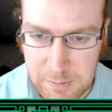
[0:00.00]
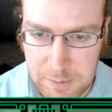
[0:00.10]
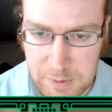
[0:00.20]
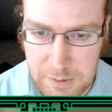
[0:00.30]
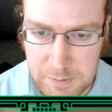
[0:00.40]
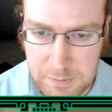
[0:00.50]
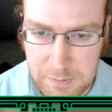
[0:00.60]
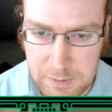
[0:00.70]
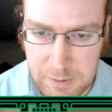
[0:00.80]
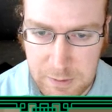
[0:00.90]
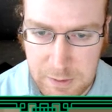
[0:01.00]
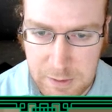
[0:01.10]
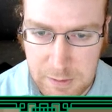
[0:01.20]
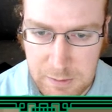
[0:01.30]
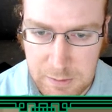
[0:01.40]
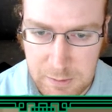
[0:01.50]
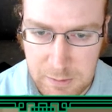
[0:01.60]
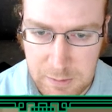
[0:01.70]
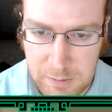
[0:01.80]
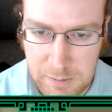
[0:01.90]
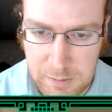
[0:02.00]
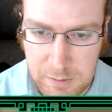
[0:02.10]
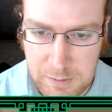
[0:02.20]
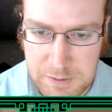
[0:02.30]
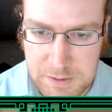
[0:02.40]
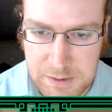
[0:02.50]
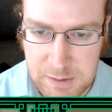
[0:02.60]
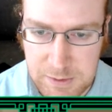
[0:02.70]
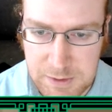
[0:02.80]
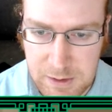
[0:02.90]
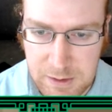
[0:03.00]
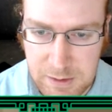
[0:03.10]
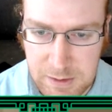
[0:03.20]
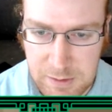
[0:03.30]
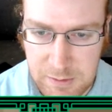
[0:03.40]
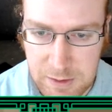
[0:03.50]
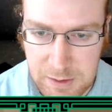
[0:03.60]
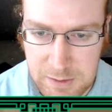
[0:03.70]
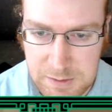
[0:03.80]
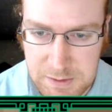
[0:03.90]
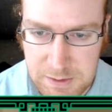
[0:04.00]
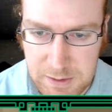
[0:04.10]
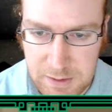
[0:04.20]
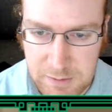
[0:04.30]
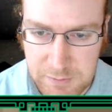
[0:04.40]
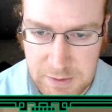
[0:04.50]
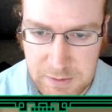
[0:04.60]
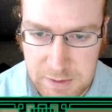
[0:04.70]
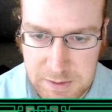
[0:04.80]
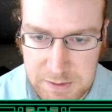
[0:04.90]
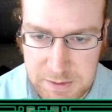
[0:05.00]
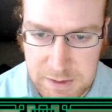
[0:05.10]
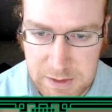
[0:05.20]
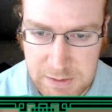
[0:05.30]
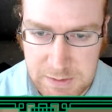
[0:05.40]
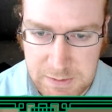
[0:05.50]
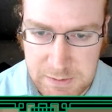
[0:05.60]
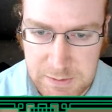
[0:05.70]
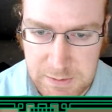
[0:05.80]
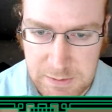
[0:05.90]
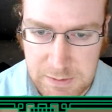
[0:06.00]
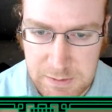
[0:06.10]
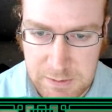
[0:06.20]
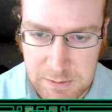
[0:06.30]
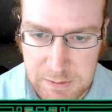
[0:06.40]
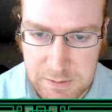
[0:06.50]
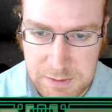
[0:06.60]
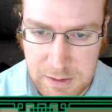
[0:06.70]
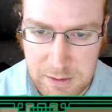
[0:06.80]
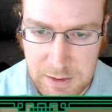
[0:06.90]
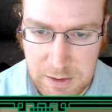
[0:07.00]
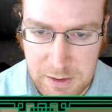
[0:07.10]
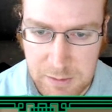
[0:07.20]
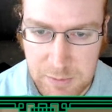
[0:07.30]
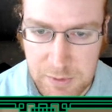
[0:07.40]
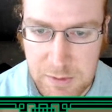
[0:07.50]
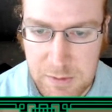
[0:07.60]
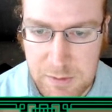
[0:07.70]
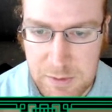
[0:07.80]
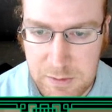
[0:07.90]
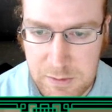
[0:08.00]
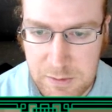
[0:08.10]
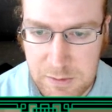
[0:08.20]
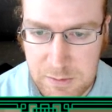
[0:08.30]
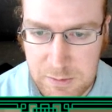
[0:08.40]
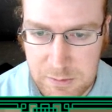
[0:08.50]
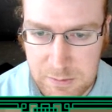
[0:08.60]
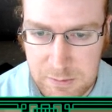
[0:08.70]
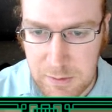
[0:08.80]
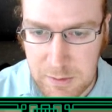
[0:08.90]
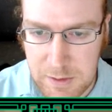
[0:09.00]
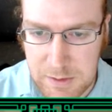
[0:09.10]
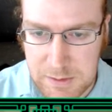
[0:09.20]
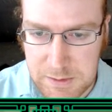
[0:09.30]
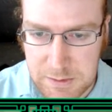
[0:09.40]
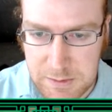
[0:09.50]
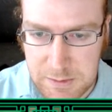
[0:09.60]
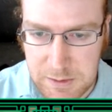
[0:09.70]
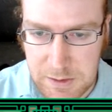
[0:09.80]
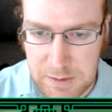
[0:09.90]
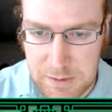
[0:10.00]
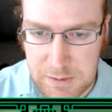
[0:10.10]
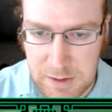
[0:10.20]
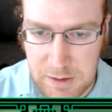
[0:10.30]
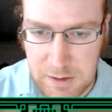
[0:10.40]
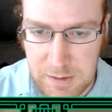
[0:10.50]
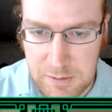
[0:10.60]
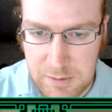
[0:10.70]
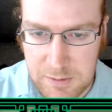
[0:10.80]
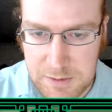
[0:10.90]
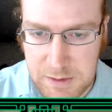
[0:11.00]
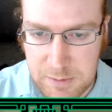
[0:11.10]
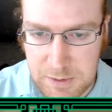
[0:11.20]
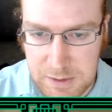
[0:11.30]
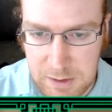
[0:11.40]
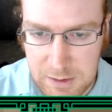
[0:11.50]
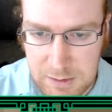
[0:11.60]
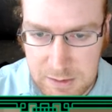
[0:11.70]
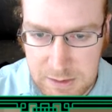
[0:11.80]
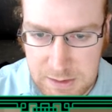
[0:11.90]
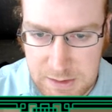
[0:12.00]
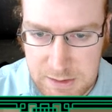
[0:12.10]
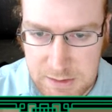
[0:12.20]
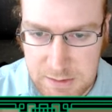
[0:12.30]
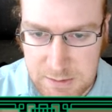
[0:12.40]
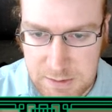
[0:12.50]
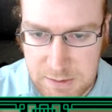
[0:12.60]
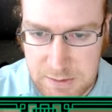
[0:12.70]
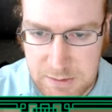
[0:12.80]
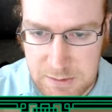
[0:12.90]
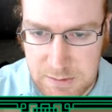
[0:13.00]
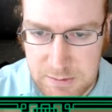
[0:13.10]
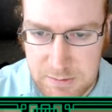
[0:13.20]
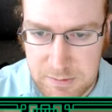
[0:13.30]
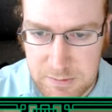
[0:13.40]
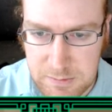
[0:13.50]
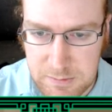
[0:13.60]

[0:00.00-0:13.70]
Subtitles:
Cut Atari. There's this double Atari thing going on, isn't there? If I do this, cut Atari up. Oh no. This, cut Atari. Oh no, there's a double Atari. Oh no.